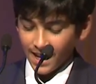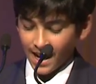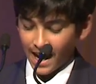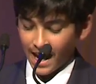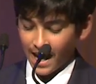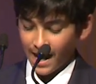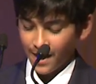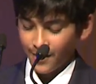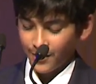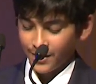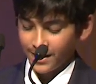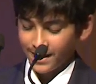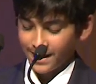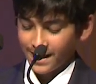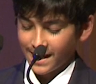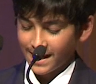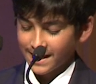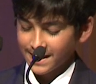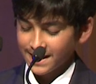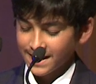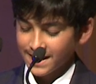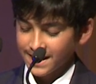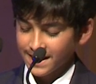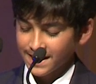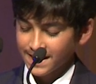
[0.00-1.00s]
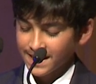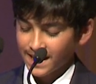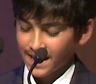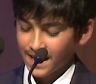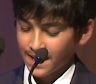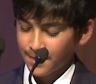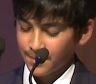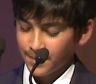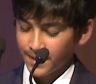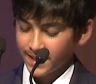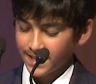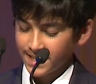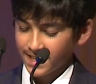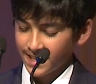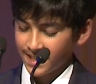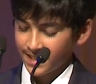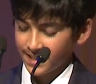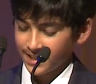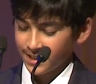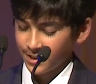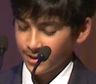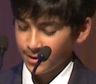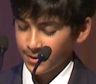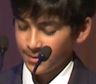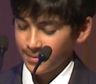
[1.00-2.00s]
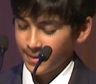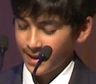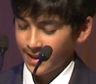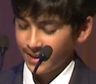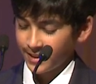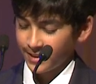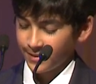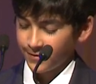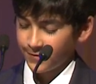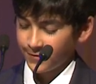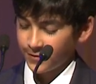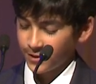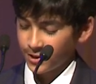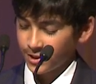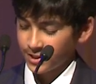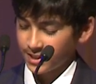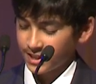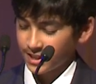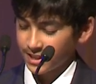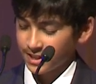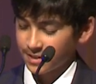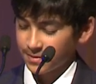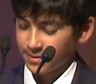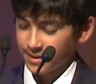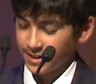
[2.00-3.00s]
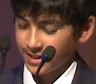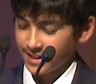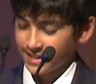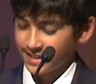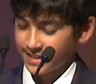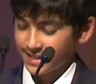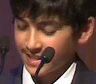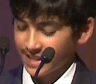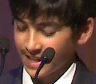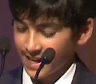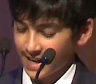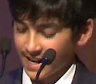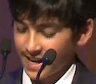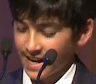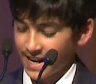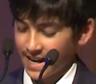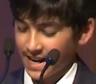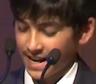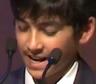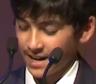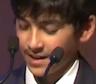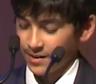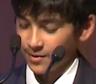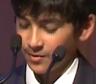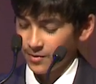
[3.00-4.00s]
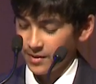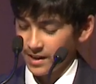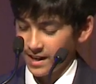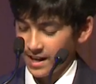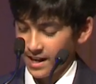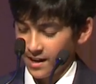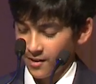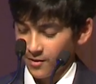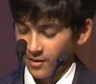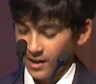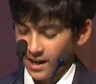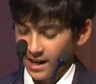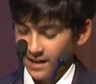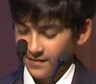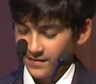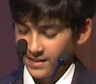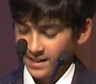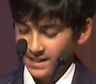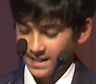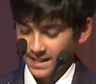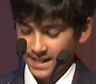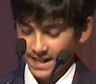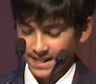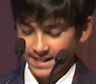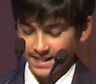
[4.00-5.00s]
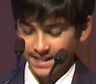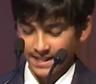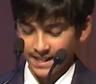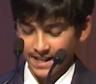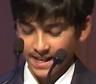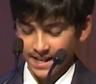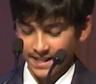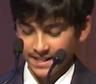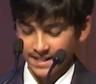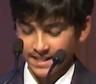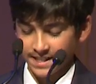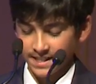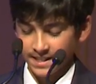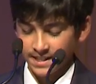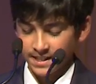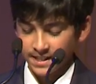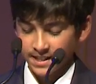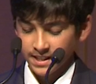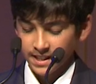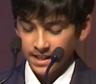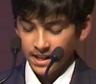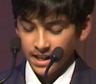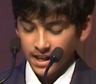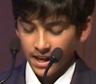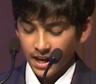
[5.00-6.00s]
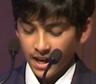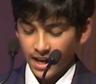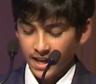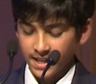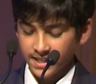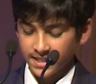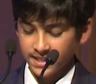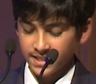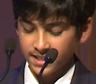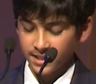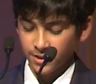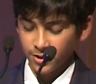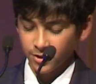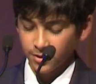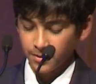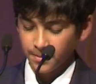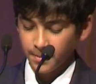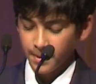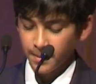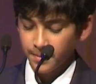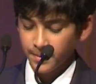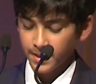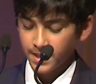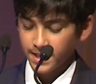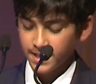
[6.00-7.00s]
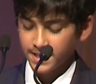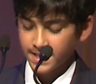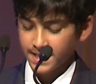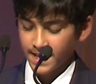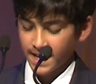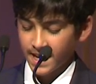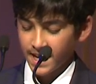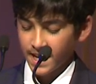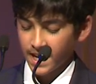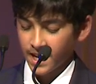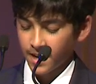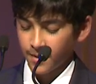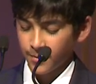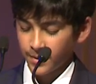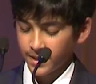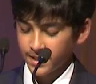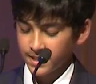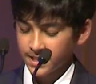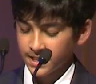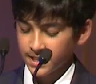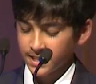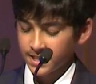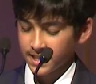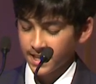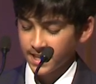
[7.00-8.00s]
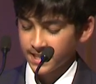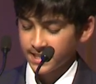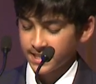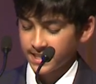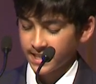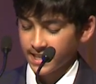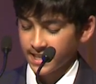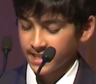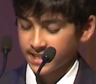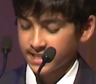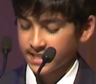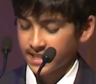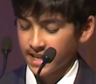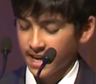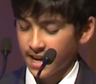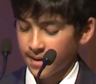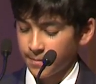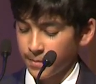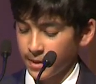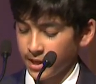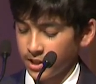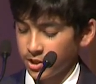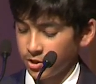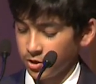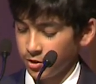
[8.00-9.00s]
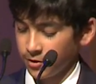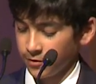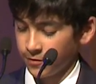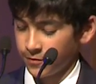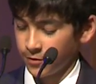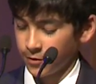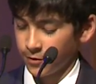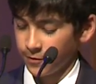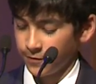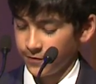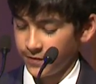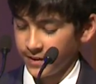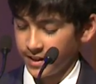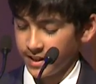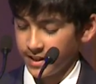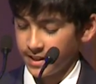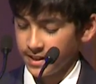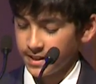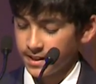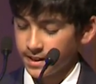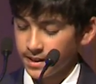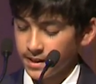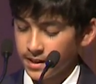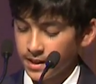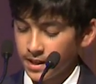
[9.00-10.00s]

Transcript: I would like to start by telling you about the first experience that I had when I arrived at JCS. I still remember the day I went to JCS to have my uniform fitted.